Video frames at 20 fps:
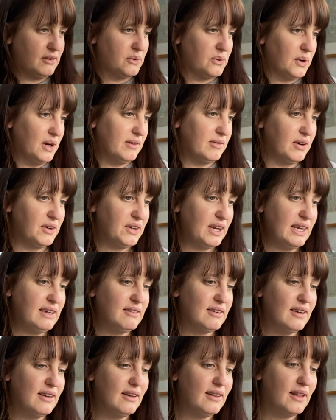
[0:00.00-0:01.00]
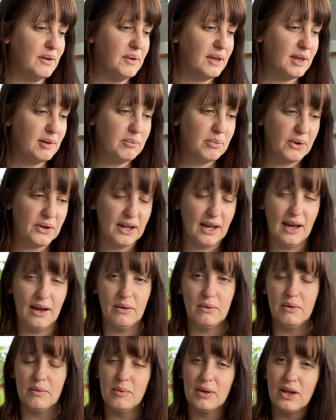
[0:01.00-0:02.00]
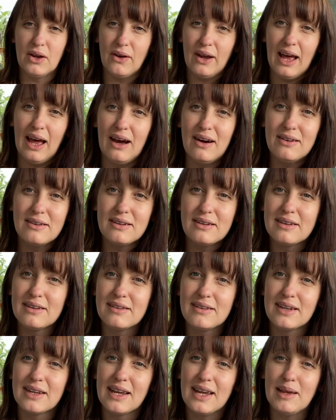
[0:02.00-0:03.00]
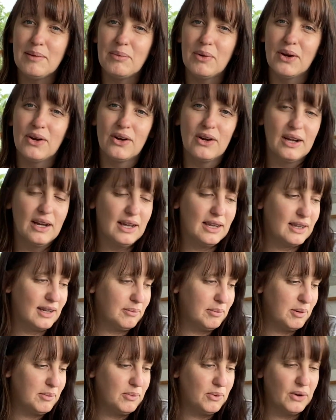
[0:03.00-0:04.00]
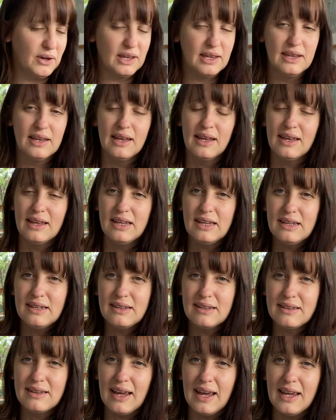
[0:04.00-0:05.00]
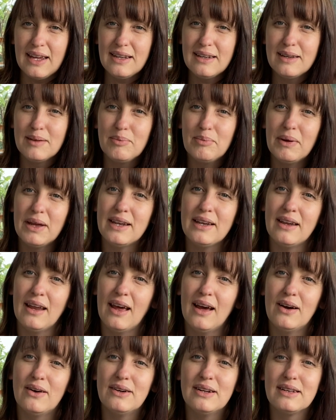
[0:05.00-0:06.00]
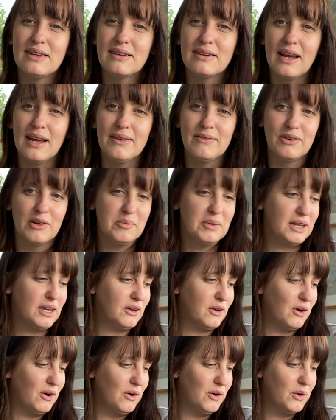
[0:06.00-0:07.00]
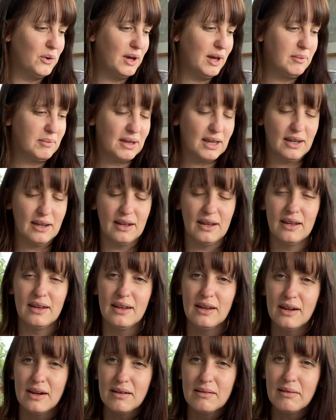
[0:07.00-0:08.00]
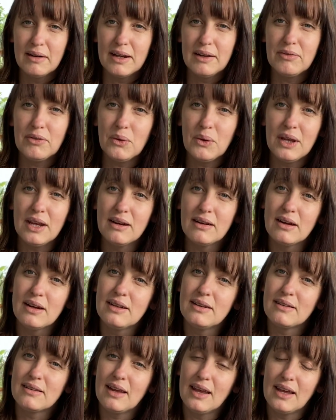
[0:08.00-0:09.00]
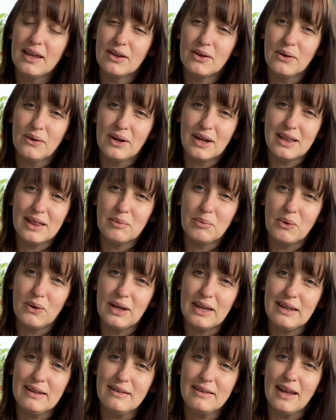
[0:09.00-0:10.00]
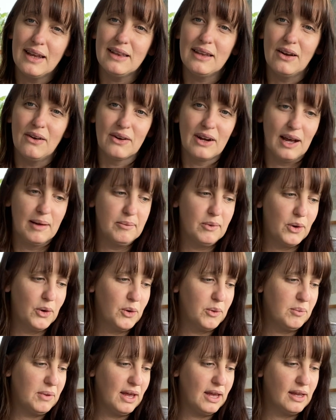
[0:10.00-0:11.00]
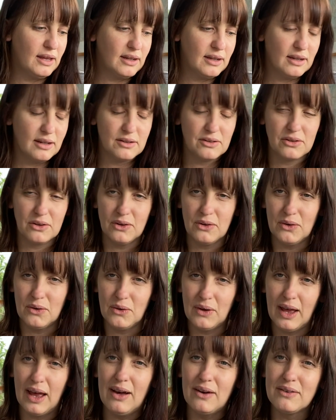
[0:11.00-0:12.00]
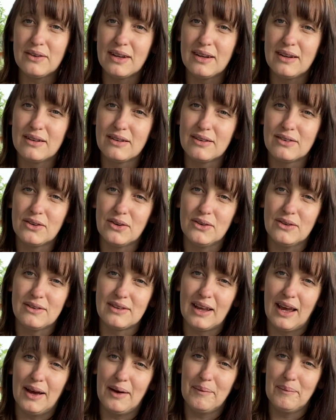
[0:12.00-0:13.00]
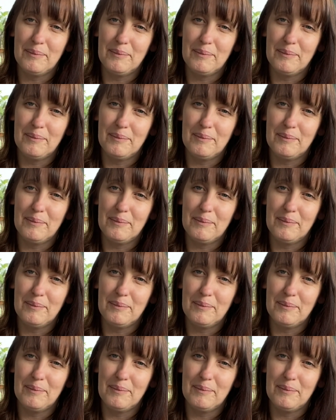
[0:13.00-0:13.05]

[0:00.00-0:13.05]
toy rotation that we can put out when we go out, just to keep her a little bit more entertained. But now it's time for me to go. I'm gonna run a few errands and go and get the boys, and then I'll come home and show you how dinner turns out.